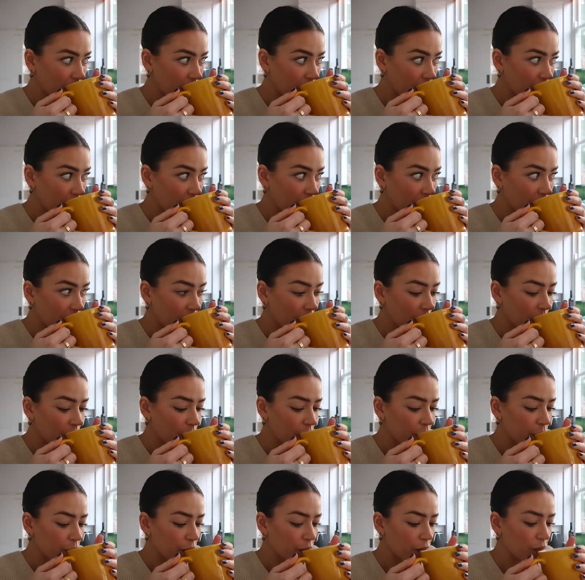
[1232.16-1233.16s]

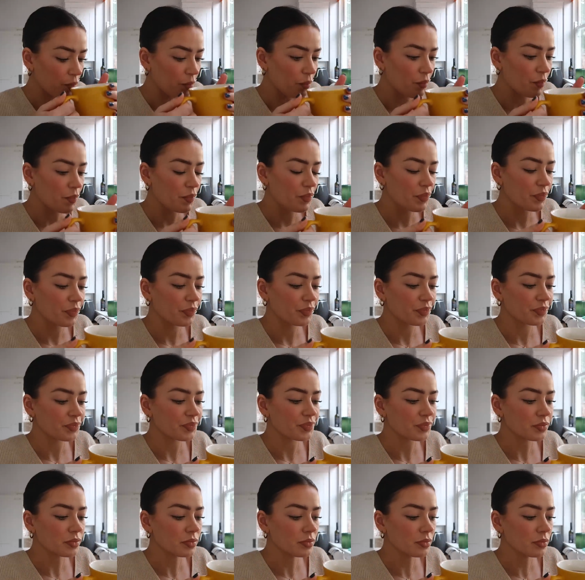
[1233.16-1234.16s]

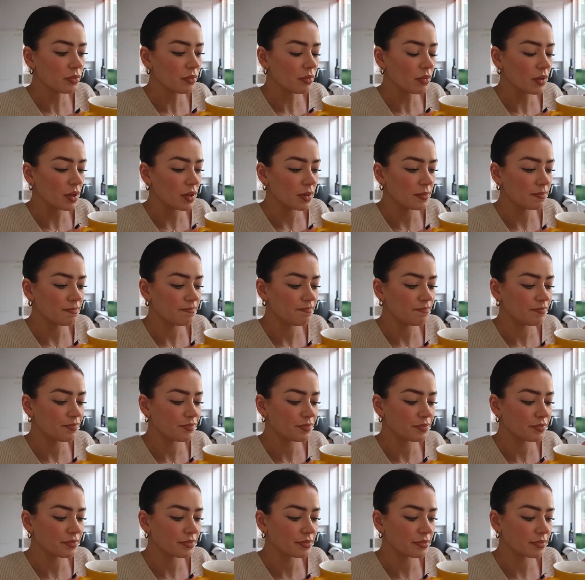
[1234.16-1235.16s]

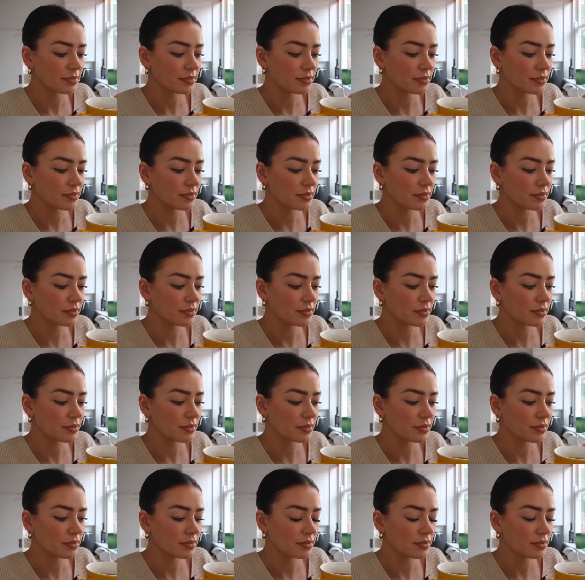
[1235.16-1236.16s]

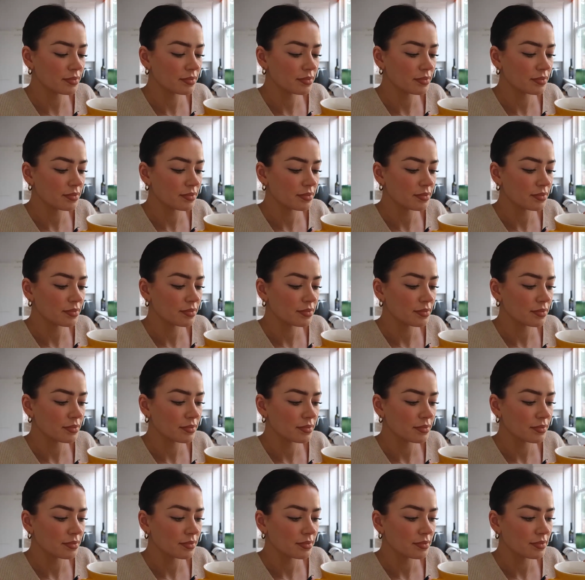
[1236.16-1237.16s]

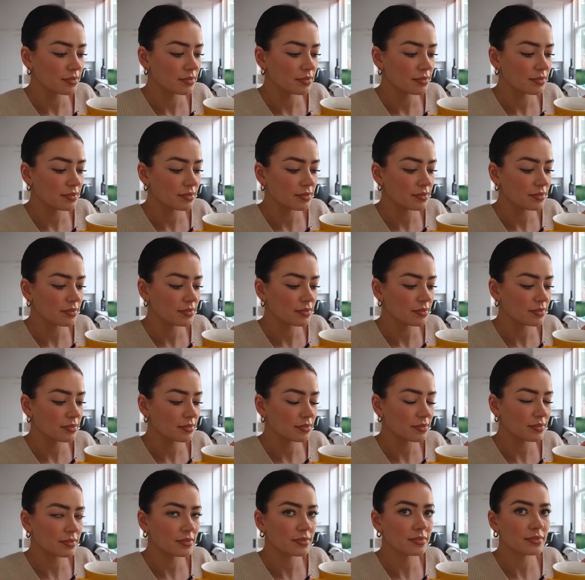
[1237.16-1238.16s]

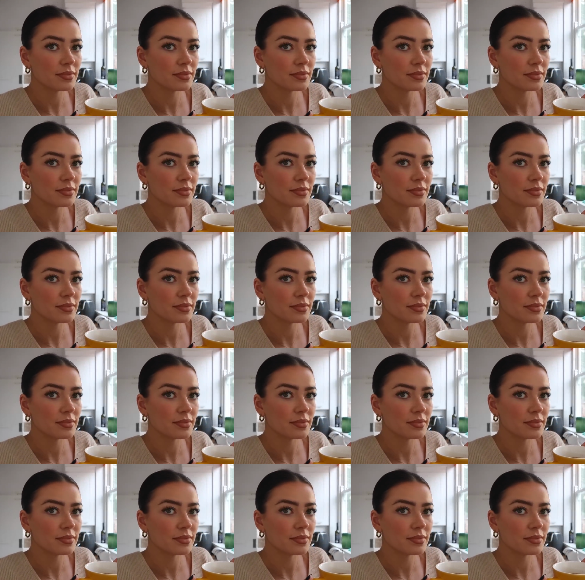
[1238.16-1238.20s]
(silence)